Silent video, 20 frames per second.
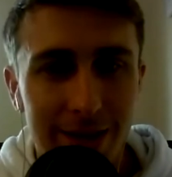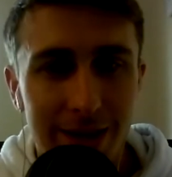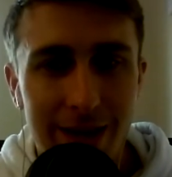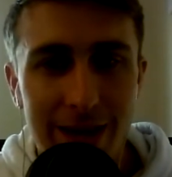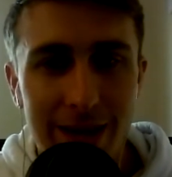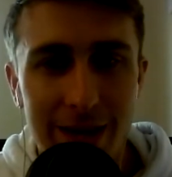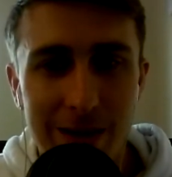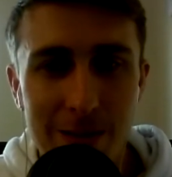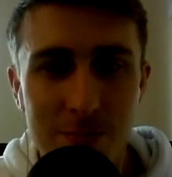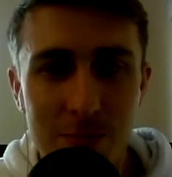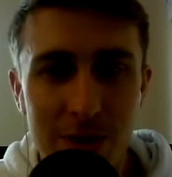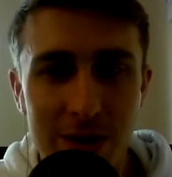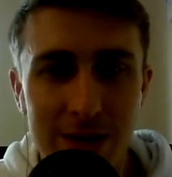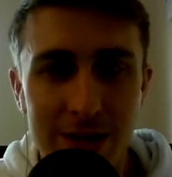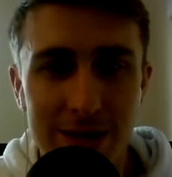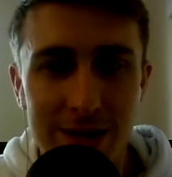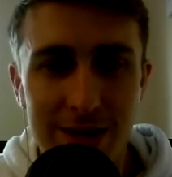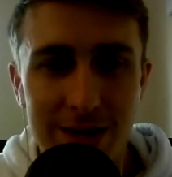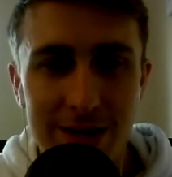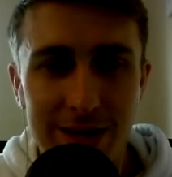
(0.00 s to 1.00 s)

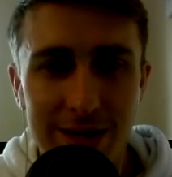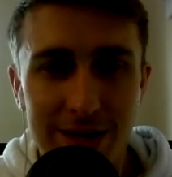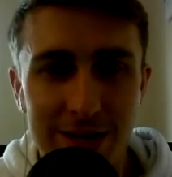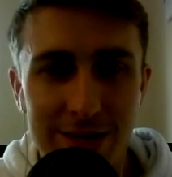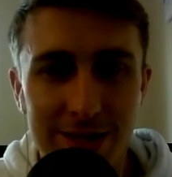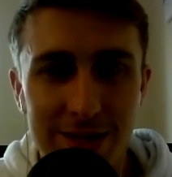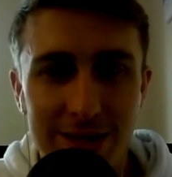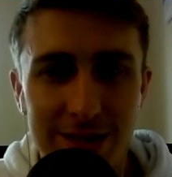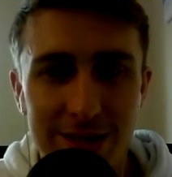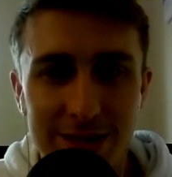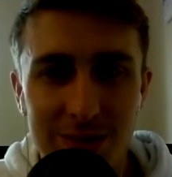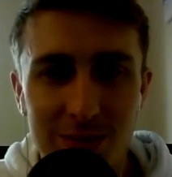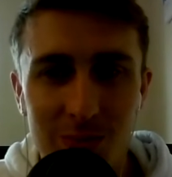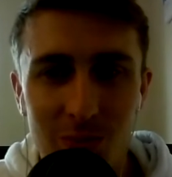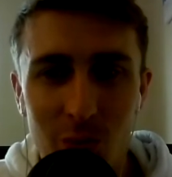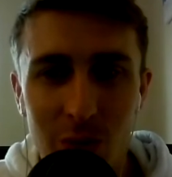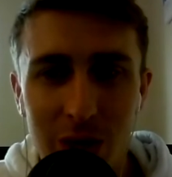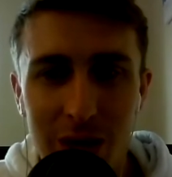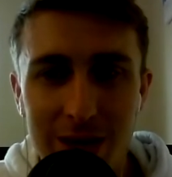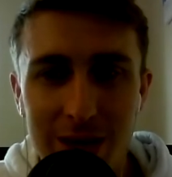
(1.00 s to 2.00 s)
in a
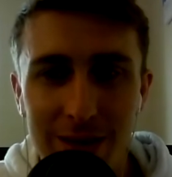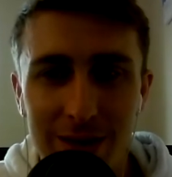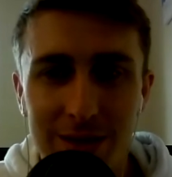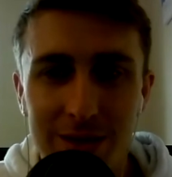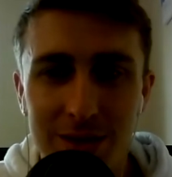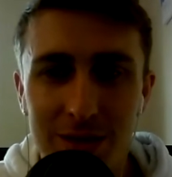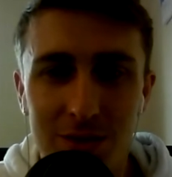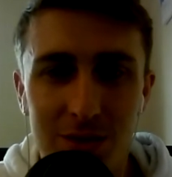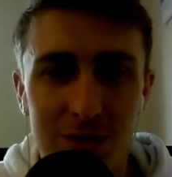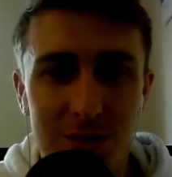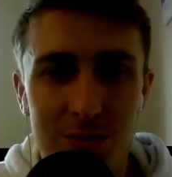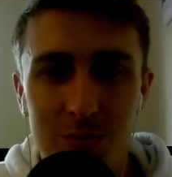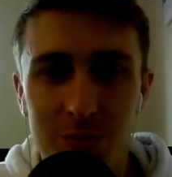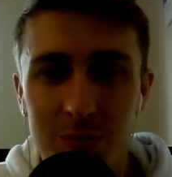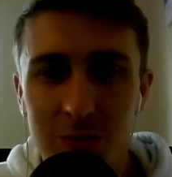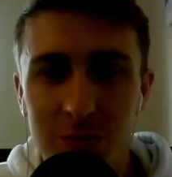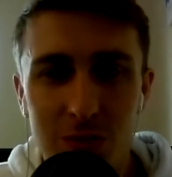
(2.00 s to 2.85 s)
consistent way and to just